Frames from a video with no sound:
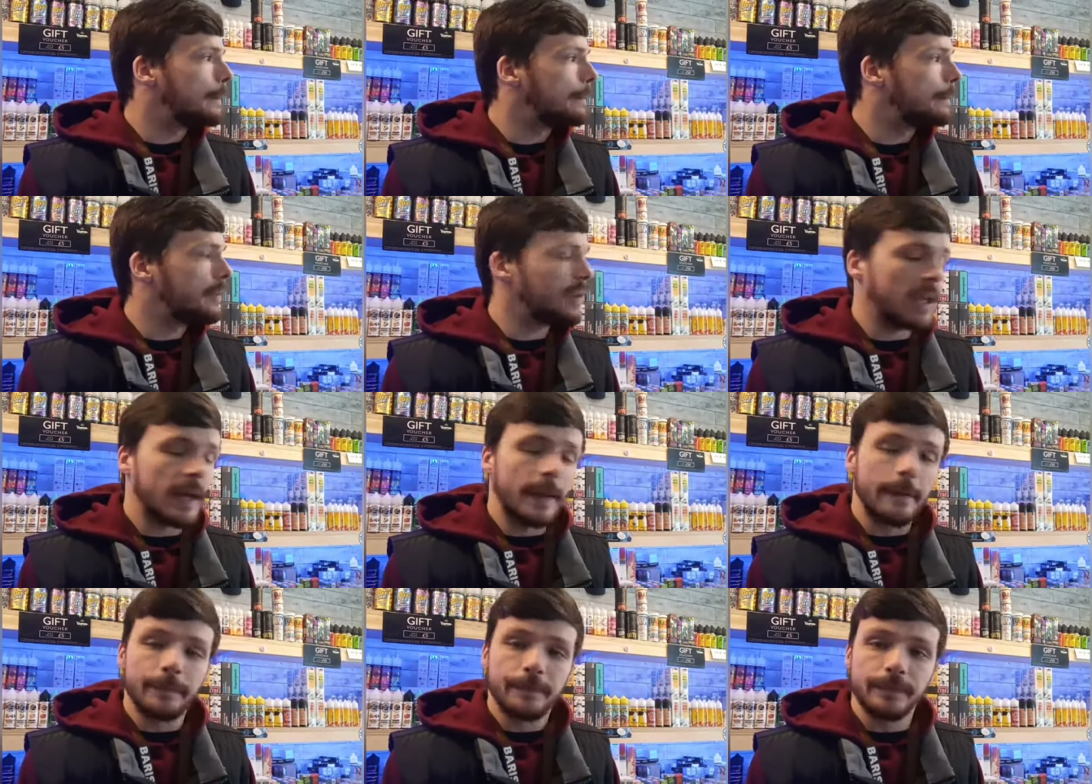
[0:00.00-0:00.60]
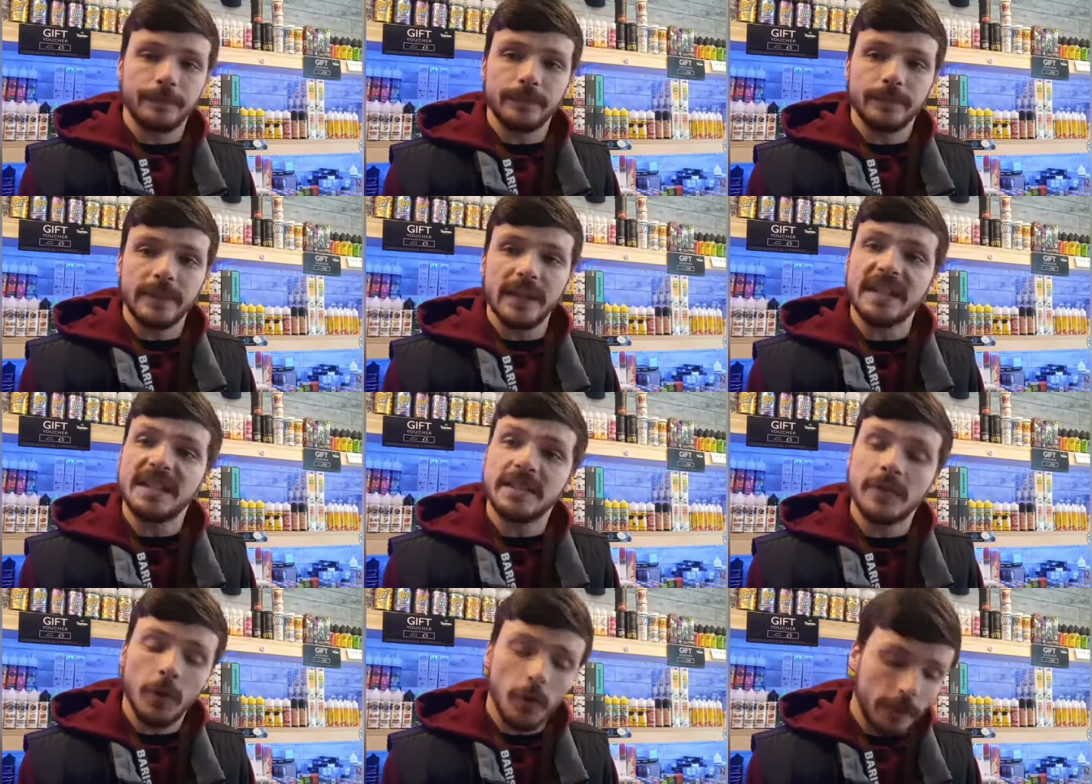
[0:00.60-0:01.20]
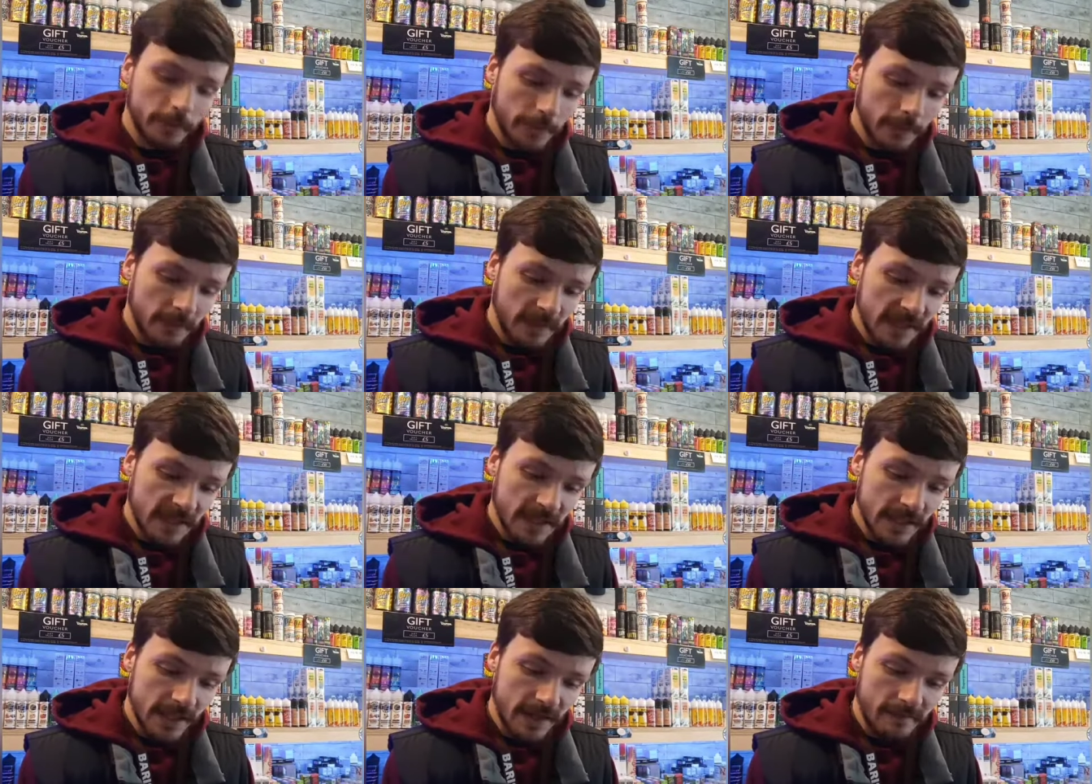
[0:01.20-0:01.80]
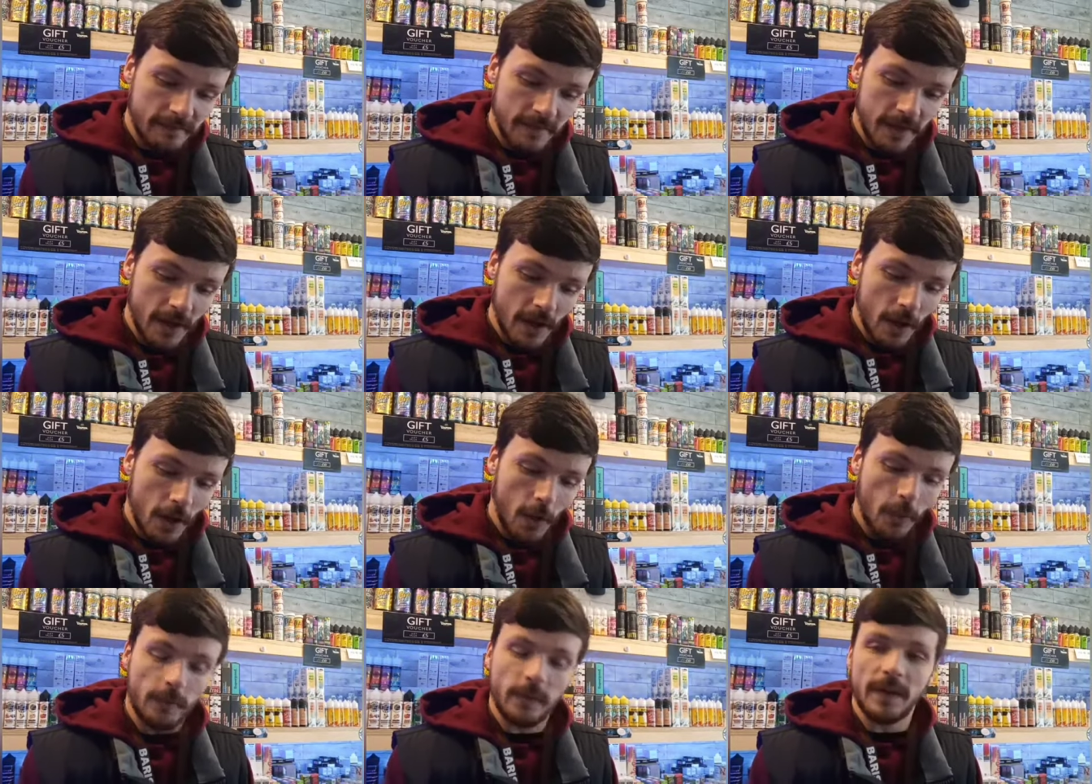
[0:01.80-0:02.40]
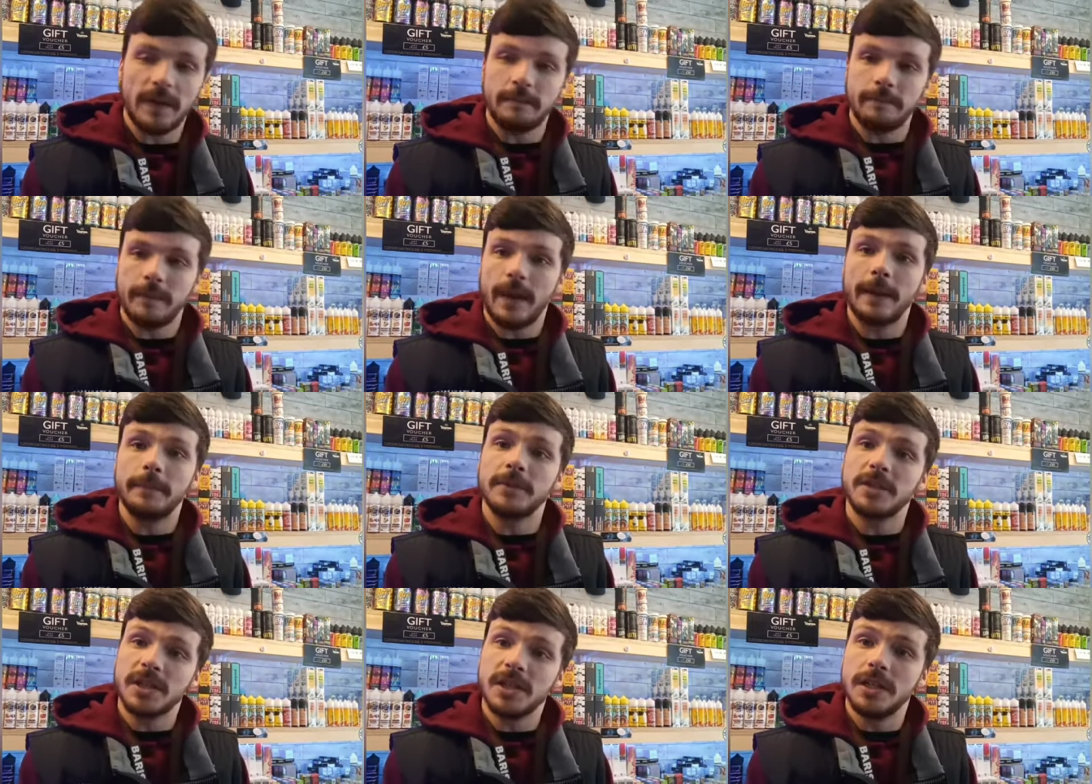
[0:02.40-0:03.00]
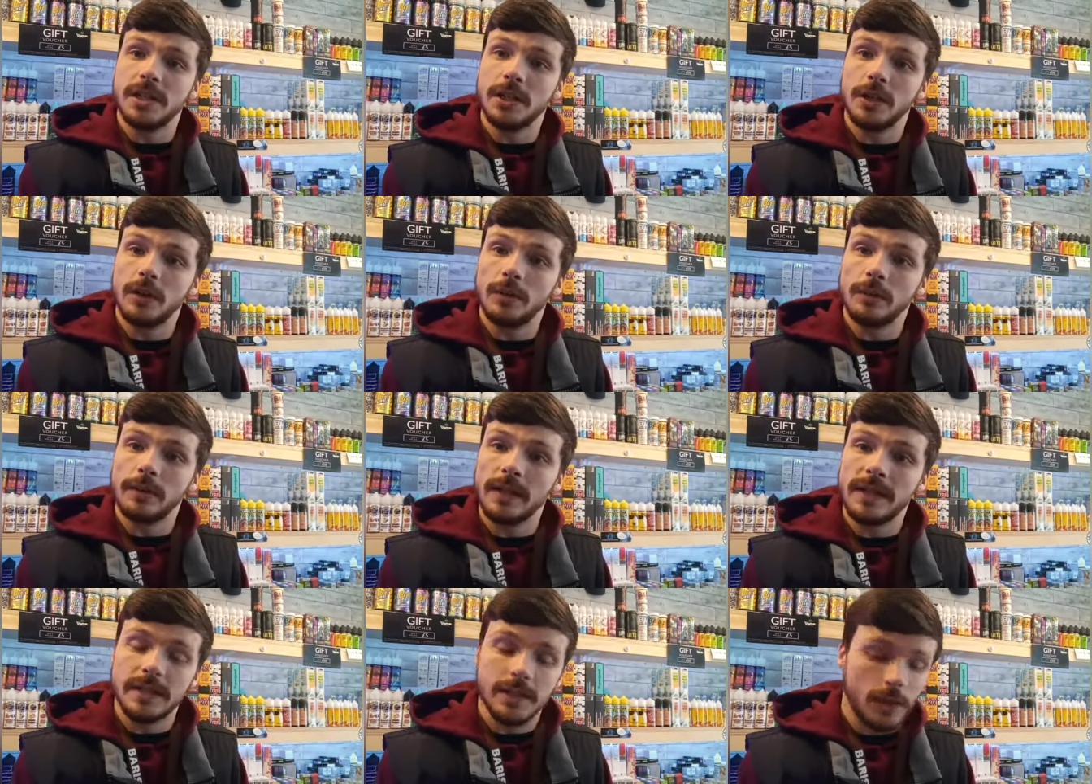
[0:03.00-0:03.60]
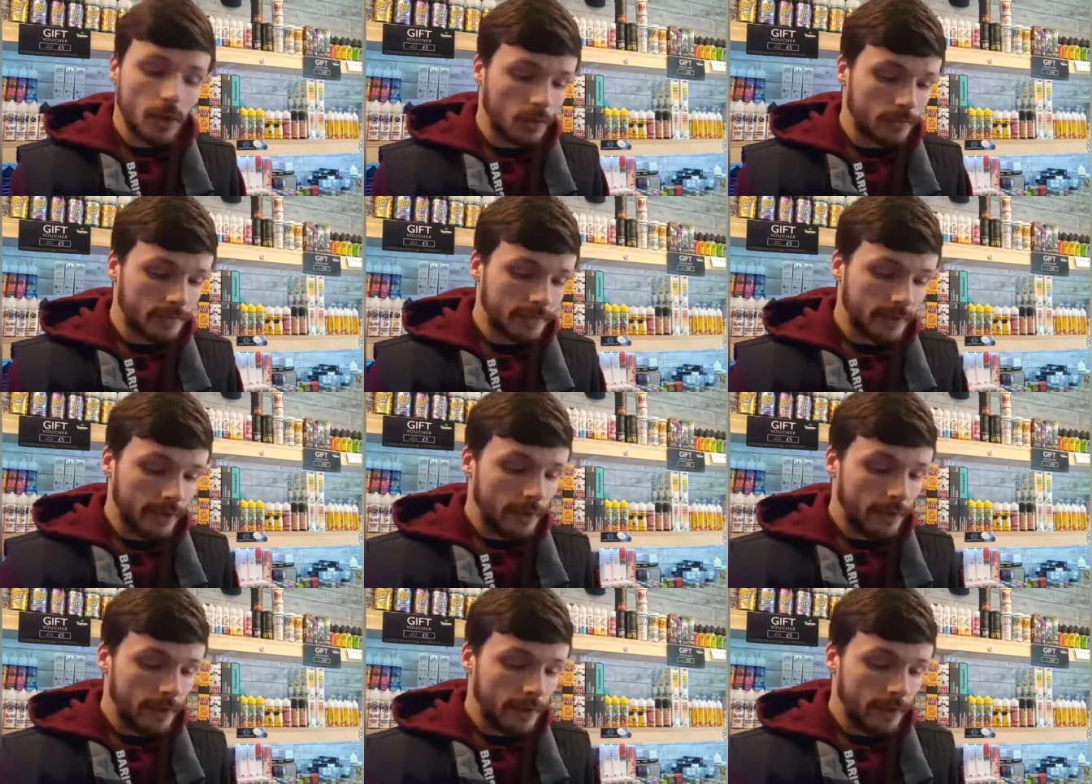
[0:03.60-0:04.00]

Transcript: But yeah, that's all from me today. Hopefully, I'm seeing you later on.